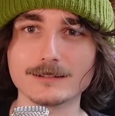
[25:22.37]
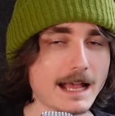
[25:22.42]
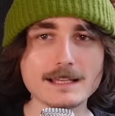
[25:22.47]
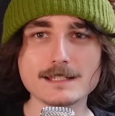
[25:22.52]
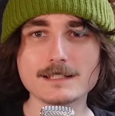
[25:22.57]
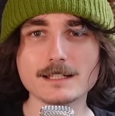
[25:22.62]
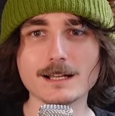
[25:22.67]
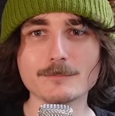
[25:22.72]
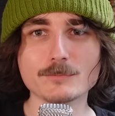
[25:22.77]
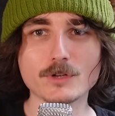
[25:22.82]
As
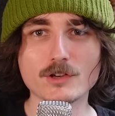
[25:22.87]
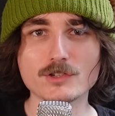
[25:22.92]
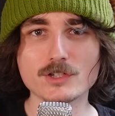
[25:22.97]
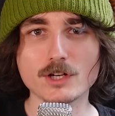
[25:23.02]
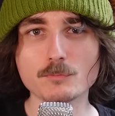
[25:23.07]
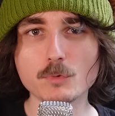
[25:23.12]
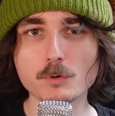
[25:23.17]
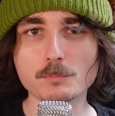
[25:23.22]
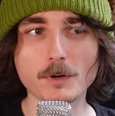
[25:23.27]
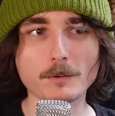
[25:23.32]
time goes
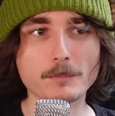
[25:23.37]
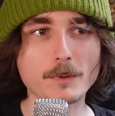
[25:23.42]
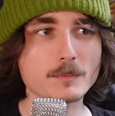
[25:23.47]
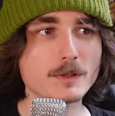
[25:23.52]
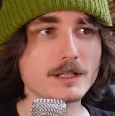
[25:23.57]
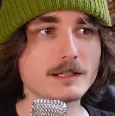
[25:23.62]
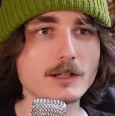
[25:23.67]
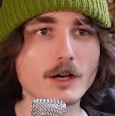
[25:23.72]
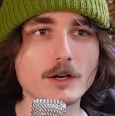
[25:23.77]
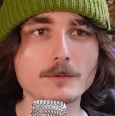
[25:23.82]
on, we'll
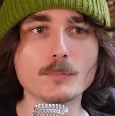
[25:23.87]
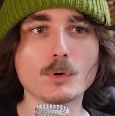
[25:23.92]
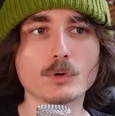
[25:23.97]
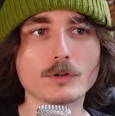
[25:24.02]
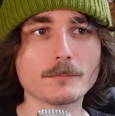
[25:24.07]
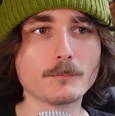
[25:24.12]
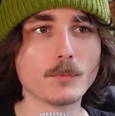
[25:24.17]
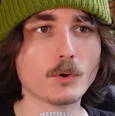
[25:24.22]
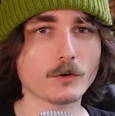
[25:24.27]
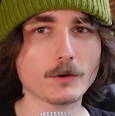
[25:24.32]
probably learn more
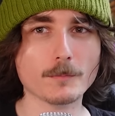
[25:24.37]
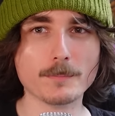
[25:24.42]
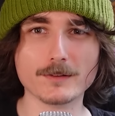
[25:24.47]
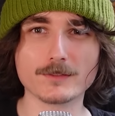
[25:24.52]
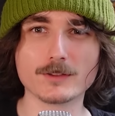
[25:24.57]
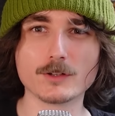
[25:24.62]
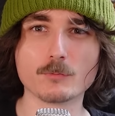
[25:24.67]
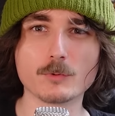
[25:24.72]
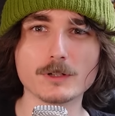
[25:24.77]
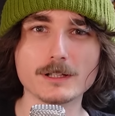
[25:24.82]
and more
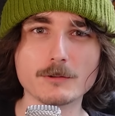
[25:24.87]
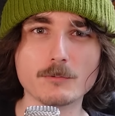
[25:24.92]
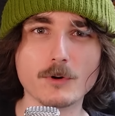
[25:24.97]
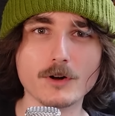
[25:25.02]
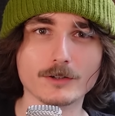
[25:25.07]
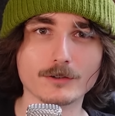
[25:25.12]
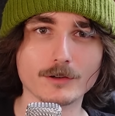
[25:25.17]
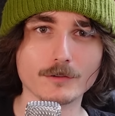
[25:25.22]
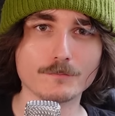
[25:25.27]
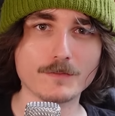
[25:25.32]
about the Willy
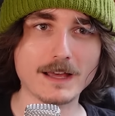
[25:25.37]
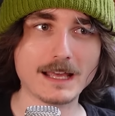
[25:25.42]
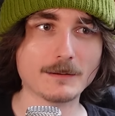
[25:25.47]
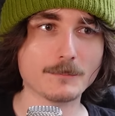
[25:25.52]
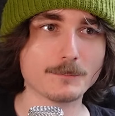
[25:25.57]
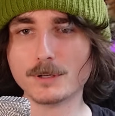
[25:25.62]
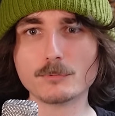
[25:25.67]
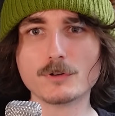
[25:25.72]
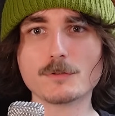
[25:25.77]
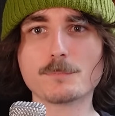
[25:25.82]
Wonka event.
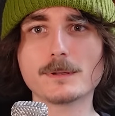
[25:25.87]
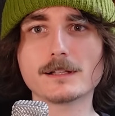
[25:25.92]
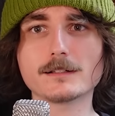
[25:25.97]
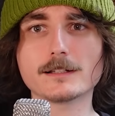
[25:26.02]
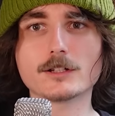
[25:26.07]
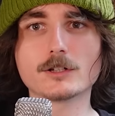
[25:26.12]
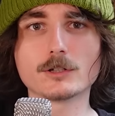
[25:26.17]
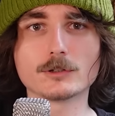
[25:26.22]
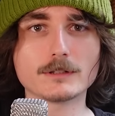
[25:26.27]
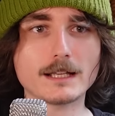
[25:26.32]
But with Billy
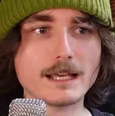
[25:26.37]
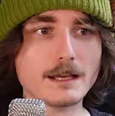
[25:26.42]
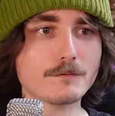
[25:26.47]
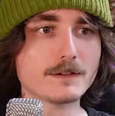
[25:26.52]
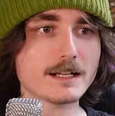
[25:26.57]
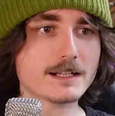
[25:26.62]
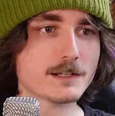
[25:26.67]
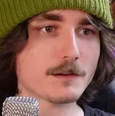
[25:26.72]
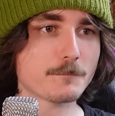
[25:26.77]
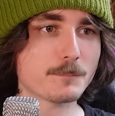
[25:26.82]
Coull, even
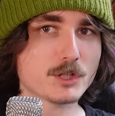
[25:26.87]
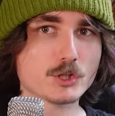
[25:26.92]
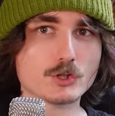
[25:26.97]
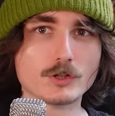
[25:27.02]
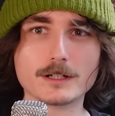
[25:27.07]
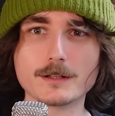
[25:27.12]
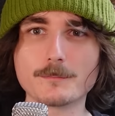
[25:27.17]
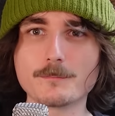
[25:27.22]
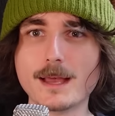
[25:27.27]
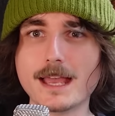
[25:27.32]
as I've been
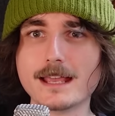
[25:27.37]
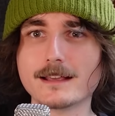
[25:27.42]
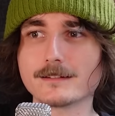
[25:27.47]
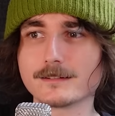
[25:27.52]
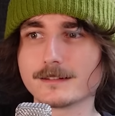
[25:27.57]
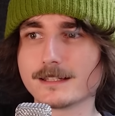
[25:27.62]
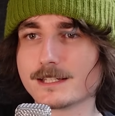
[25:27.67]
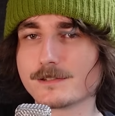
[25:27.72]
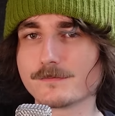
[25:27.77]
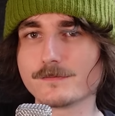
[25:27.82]
trying to make
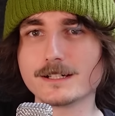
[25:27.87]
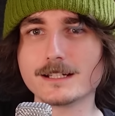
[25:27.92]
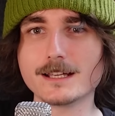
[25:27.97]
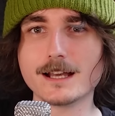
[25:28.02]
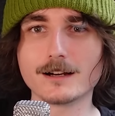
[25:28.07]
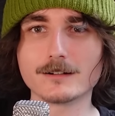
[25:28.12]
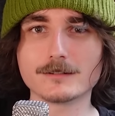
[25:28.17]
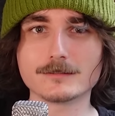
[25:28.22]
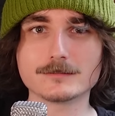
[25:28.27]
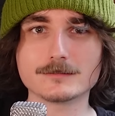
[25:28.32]
this
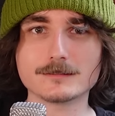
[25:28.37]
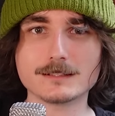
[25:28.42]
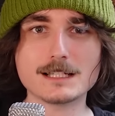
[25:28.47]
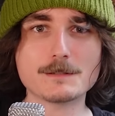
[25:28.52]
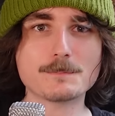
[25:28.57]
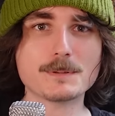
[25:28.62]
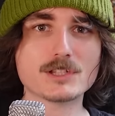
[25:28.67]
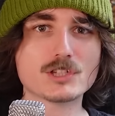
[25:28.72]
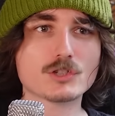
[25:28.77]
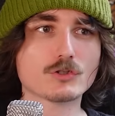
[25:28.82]
video, he's
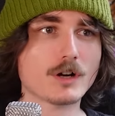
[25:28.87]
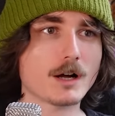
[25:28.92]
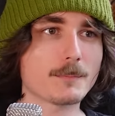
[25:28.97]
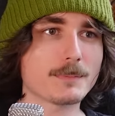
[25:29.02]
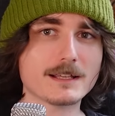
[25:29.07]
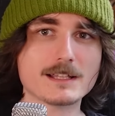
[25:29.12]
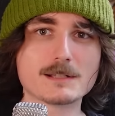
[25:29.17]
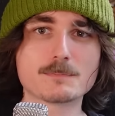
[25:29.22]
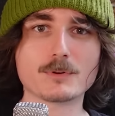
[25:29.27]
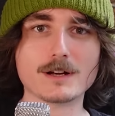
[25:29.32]
been
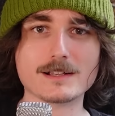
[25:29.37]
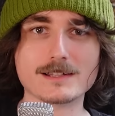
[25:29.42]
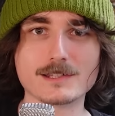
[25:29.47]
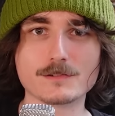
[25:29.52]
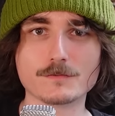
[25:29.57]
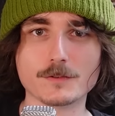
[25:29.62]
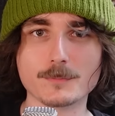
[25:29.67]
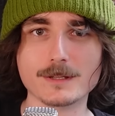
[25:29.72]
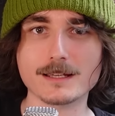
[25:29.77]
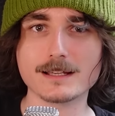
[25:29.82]
scrubbing his presence
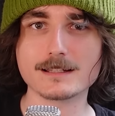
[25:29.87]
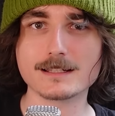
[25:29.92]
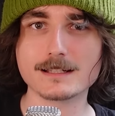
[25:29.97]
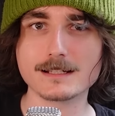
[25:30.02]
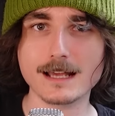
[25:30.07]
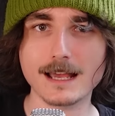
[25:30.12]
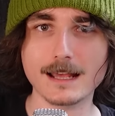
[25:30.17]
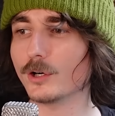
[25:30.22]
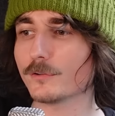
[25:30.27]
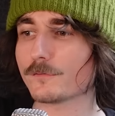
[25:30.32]
from the
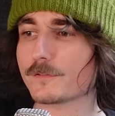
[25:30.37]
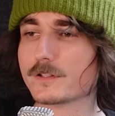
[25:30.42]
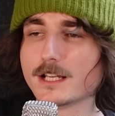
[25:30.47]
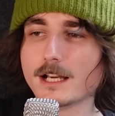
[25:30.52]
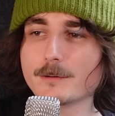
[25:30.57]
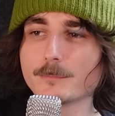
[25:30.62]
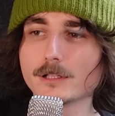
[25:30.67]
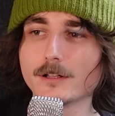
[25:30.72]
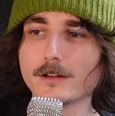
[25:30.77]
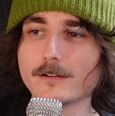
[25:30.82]
internet. Over
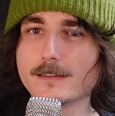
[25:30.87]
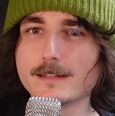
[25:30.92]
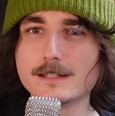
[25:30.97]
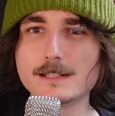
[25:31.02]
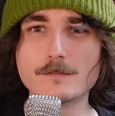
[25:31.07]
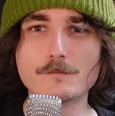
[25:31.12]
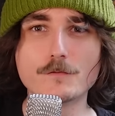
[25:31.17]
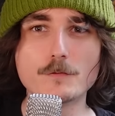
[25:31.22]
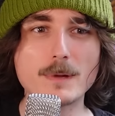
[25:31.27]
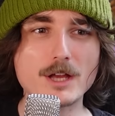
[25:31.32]
time, a lot of this
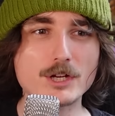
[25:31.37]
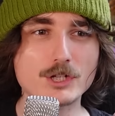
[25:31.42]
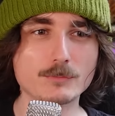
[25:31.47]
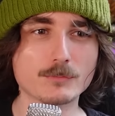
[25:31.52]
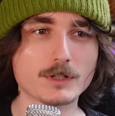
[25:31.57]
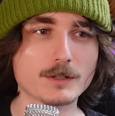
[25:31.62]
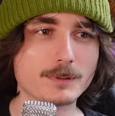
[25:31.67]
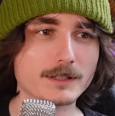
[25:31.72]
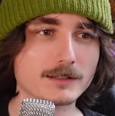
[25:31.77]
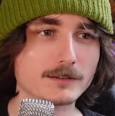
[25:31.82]
information
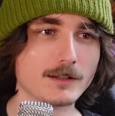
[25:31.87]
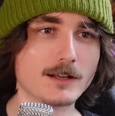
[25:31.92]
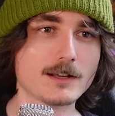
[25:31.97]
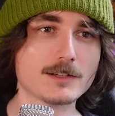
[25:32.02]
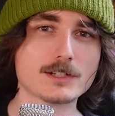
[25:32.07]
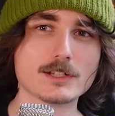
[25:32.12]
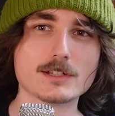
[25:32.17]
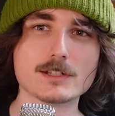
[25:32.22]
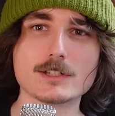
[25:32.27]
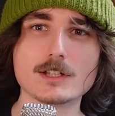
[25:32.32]
would have been
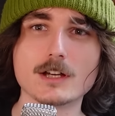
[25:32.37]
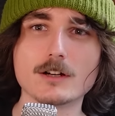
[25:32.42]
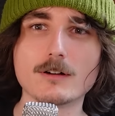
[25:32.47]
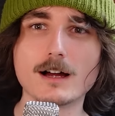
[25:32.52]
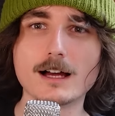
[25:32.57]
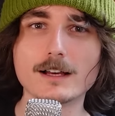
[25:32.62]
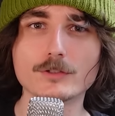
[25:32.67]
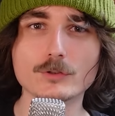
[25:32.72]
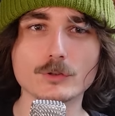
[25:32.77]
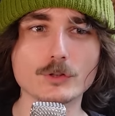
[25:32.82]
lost, so
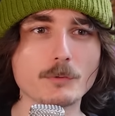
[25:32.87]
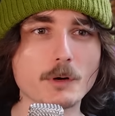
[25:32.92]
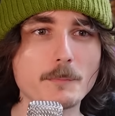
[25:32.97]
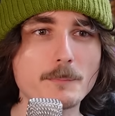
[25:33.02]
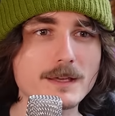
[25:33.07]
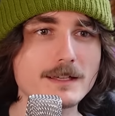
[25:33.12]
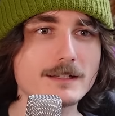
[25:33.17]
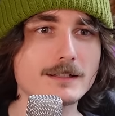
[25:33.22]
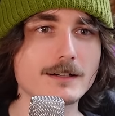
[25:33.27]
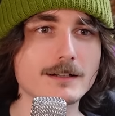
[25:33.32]
I thought it would
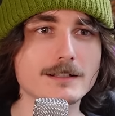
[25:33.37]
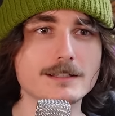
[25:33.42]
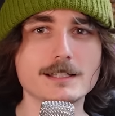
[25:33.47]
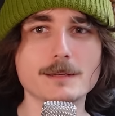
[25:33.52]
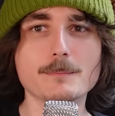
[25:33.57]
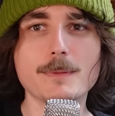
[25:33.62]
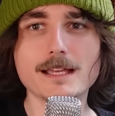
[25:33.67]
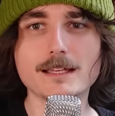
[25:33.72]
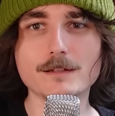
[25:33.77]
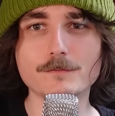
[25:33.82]
be good to
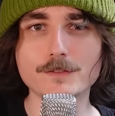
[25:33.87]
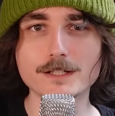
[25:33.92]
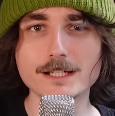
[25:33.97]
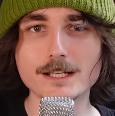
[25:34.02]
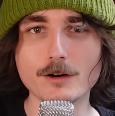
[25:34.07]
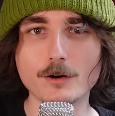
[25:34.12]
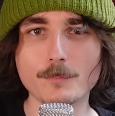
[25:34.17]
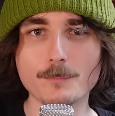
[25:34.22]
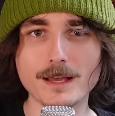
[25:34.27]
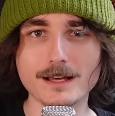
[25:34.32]
make a
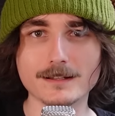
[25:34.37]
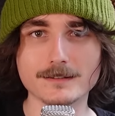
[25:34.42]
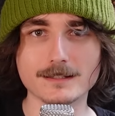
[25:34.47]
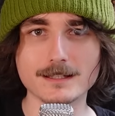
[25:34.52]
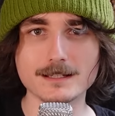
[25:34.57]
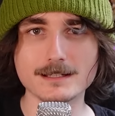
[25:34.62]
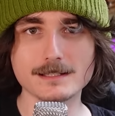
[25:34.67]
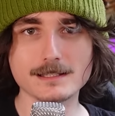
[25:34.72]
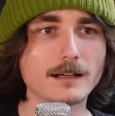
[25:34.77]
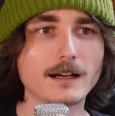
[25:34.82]
video about this.